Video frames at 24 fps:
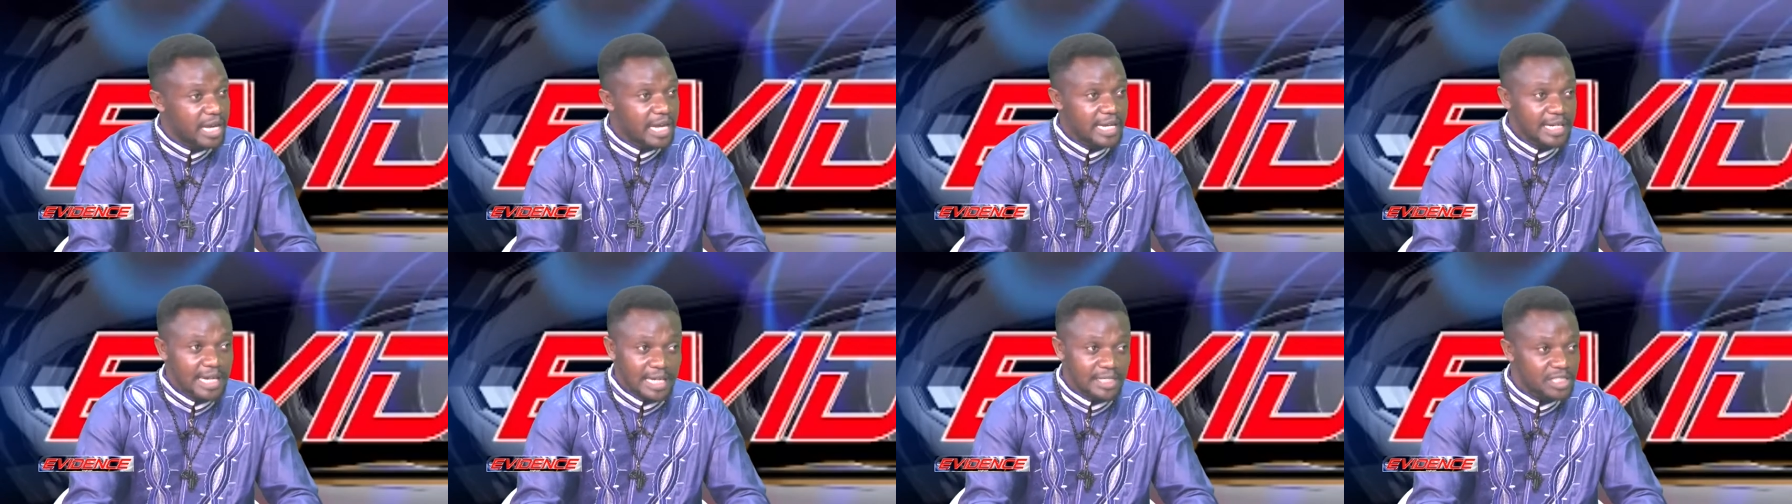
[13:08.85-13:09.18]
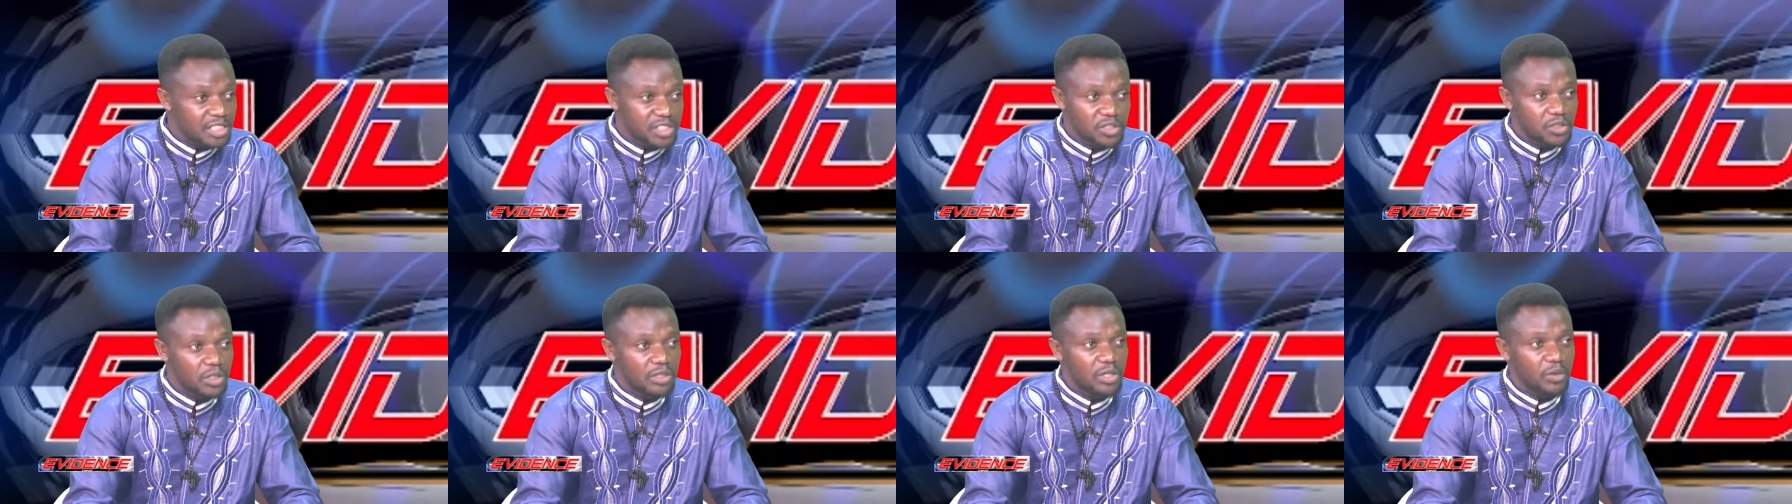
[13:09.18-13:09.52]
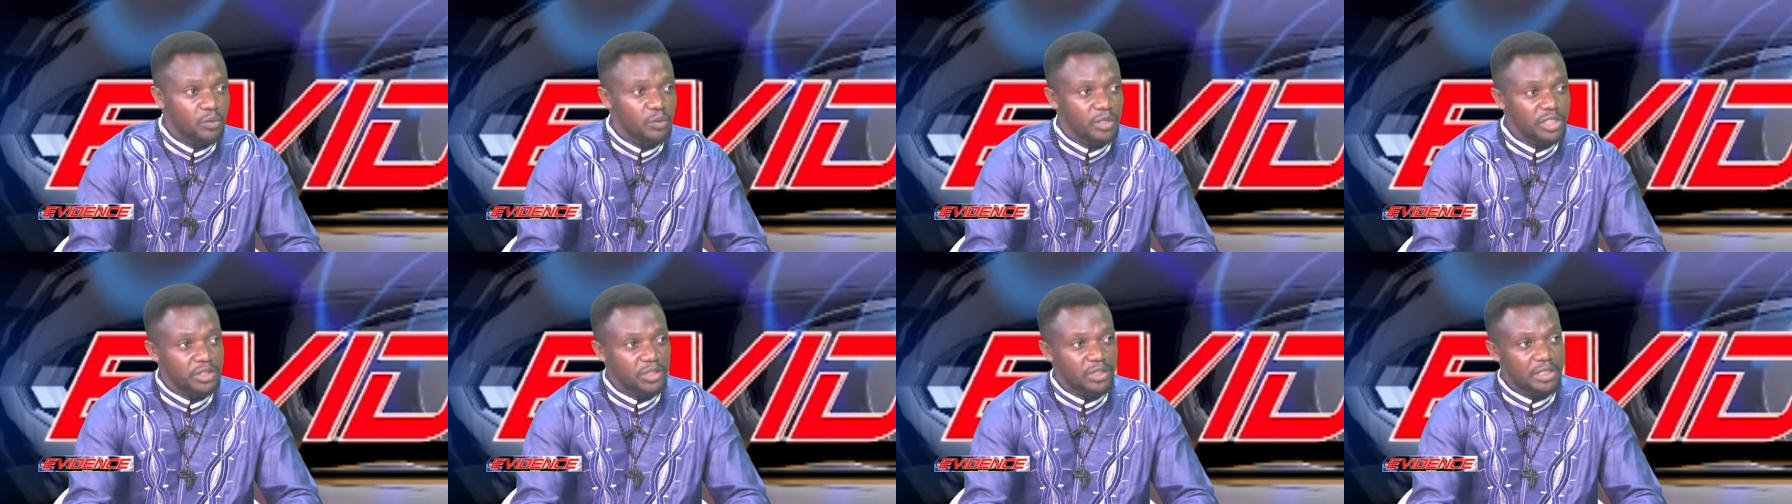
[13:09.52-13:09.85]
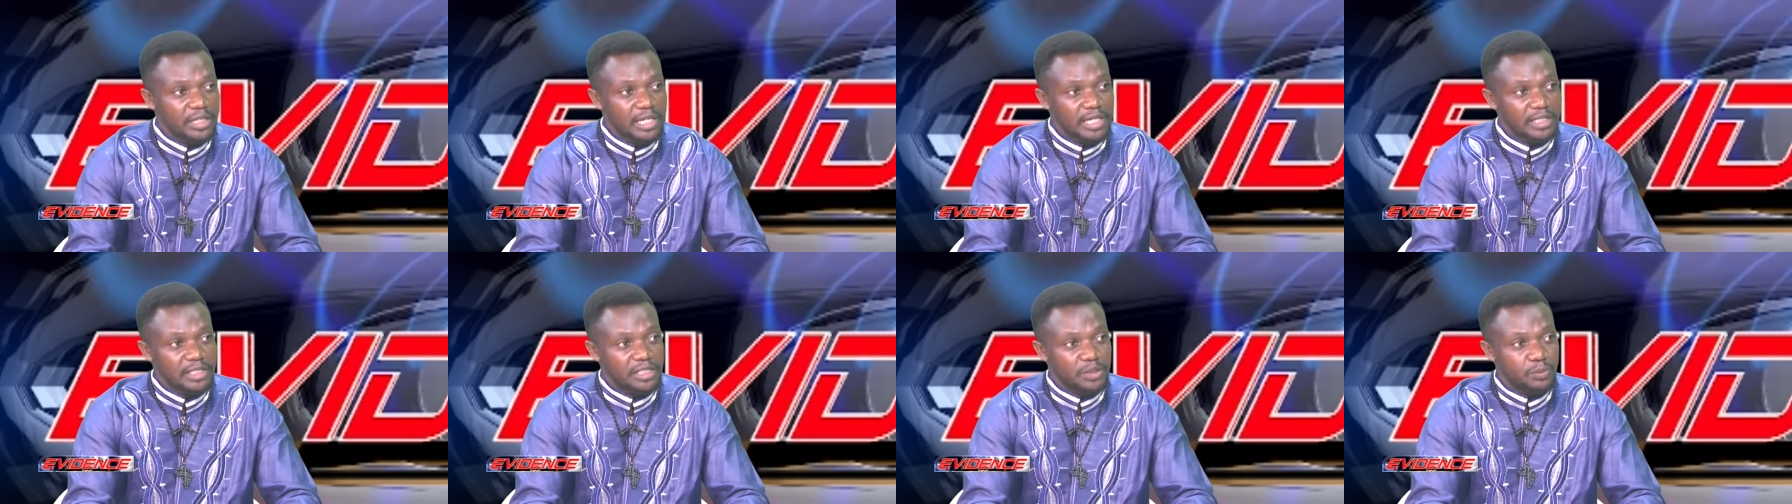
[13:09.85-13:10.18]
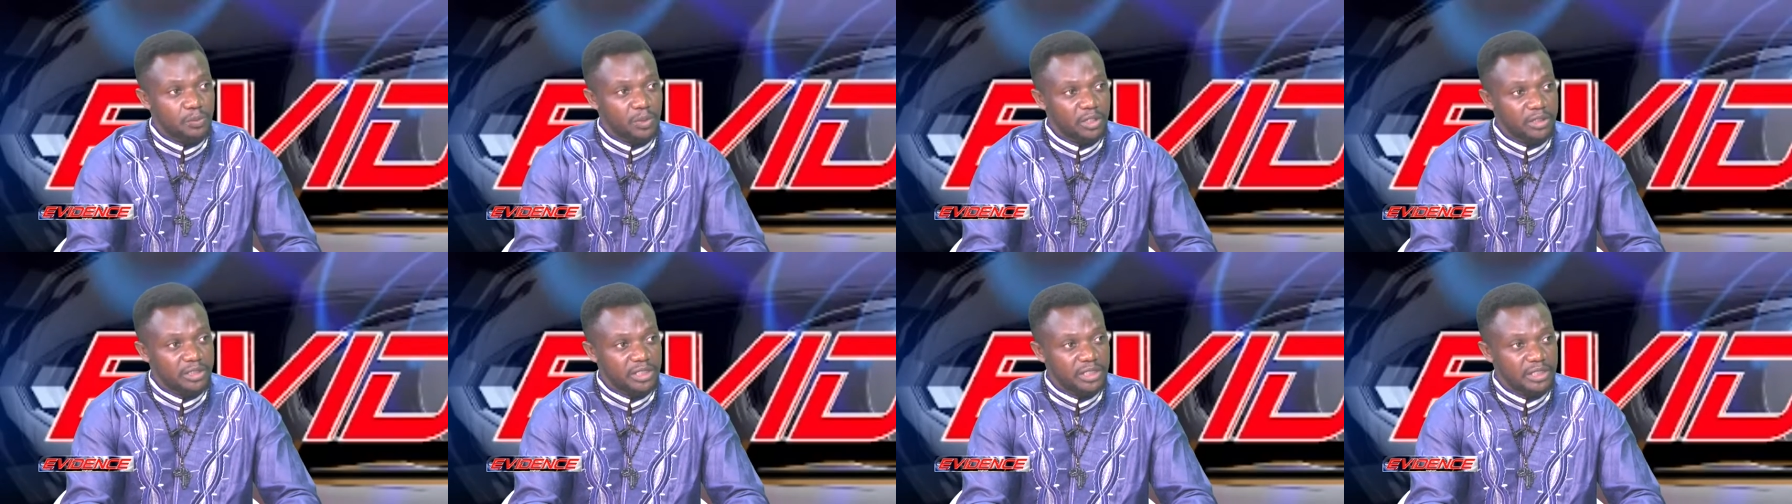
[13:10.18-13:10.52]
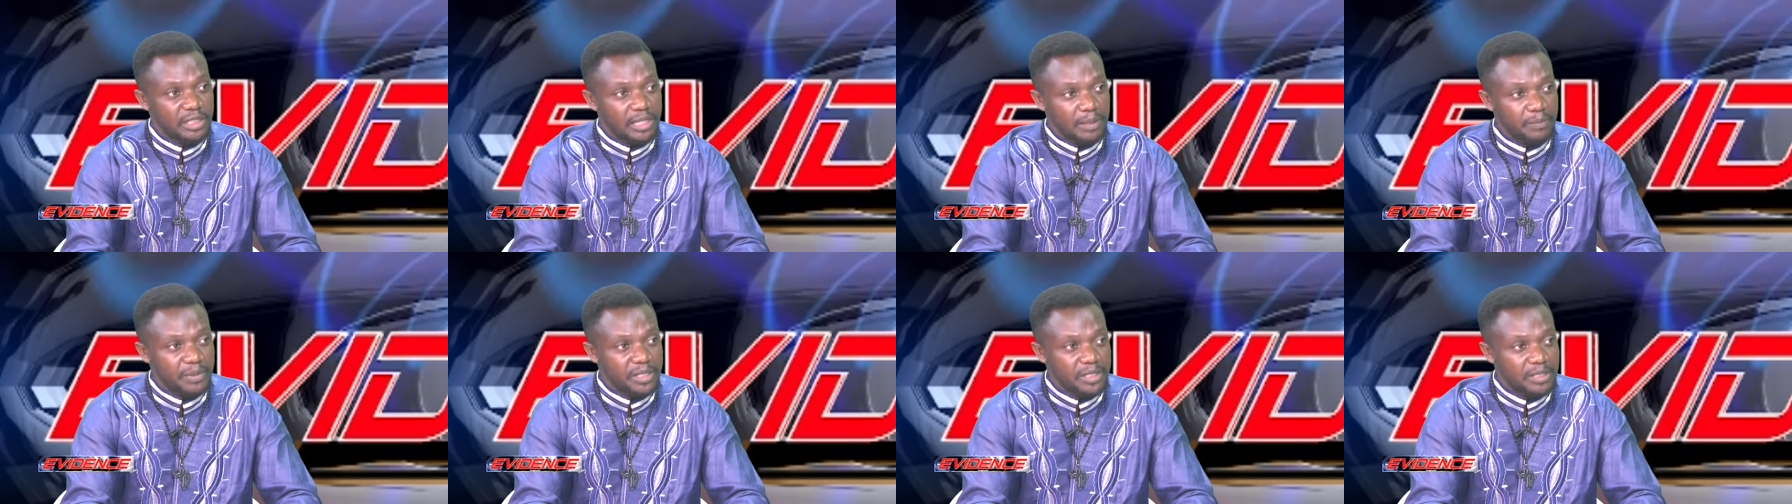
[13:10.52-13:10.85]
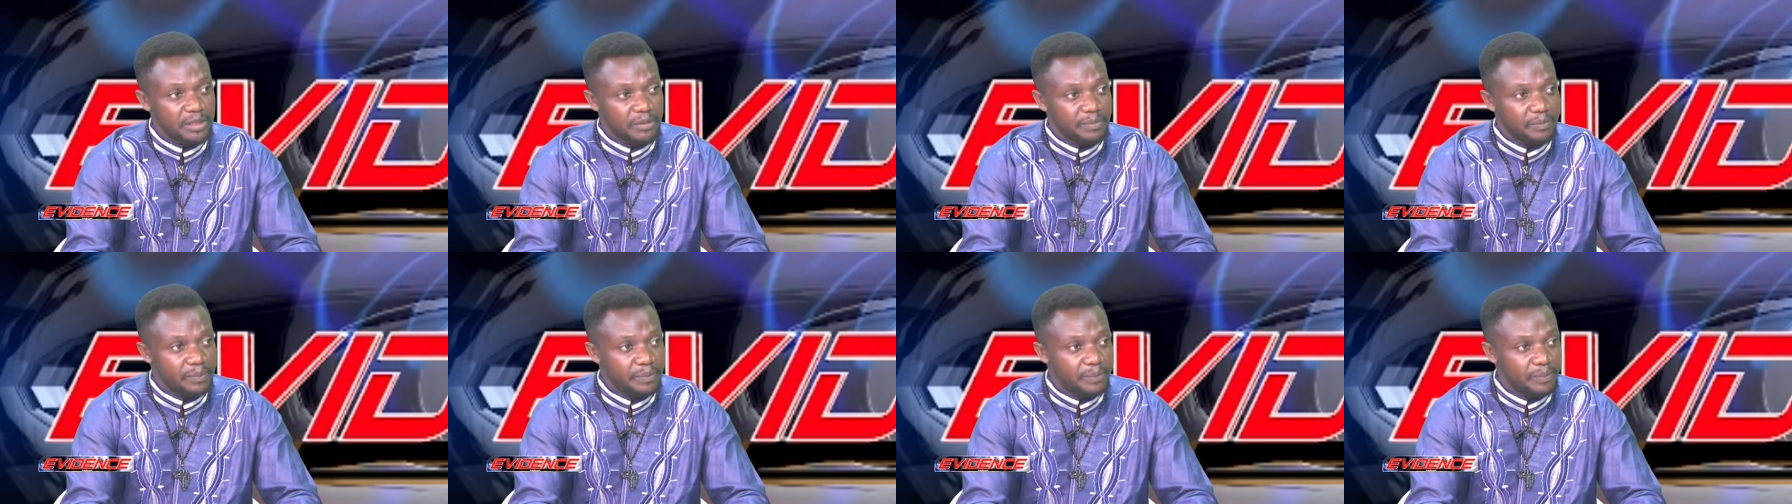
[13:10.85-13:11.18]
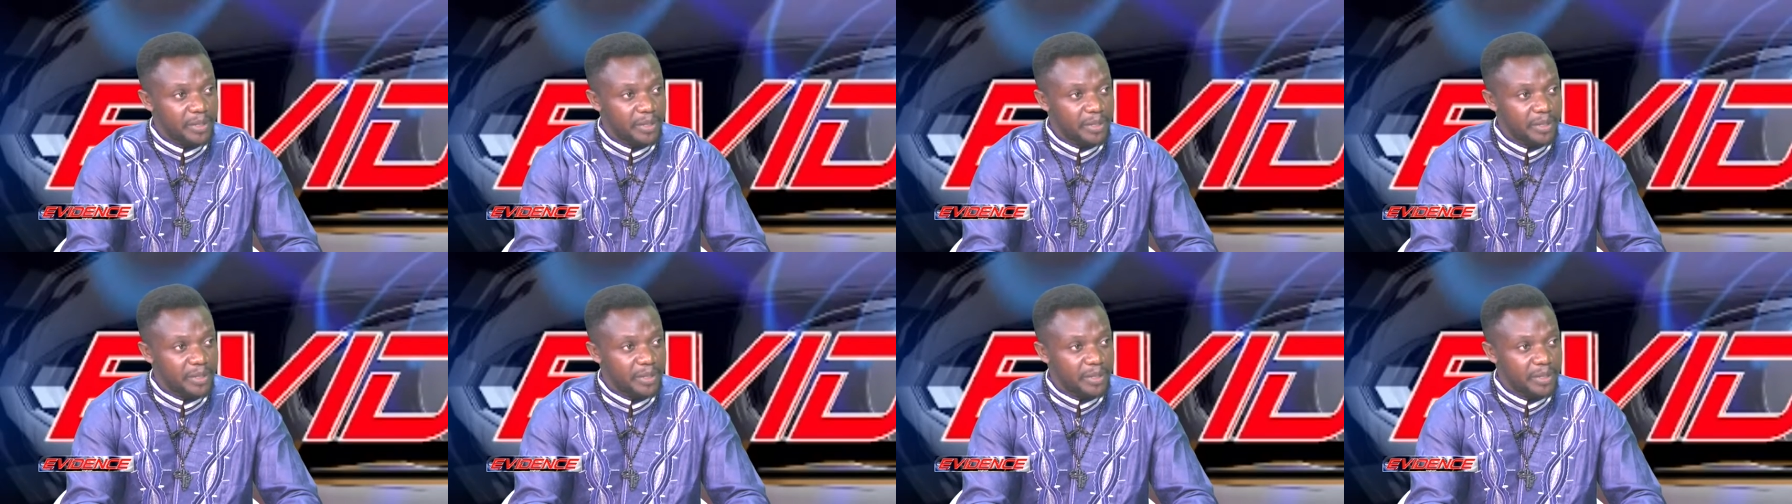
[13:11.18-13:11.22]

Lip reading: That is not the question that is bothering that person.